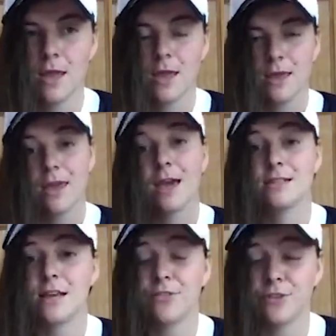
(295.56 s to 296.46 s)
Yeah,
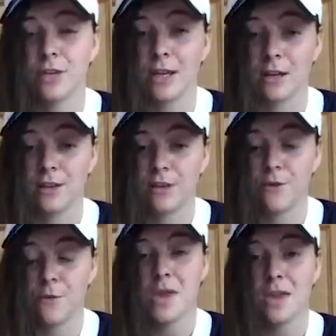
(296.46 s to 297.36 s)
definitely. And I think
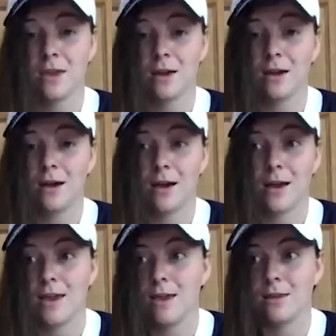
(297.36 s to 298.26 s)
for me,
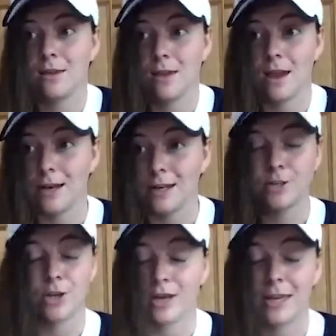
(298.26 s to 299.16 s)
I
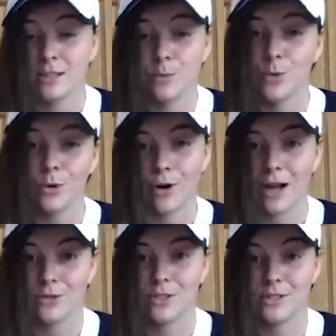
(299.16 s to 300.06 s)
I kicked a ball
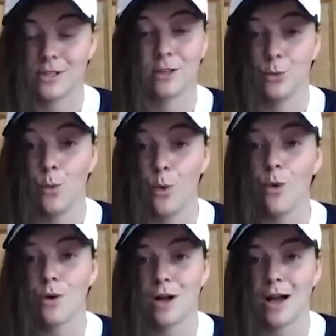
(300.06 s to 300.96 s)
around since I could
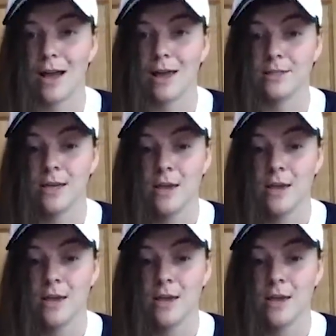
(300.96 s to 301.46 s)
walk, and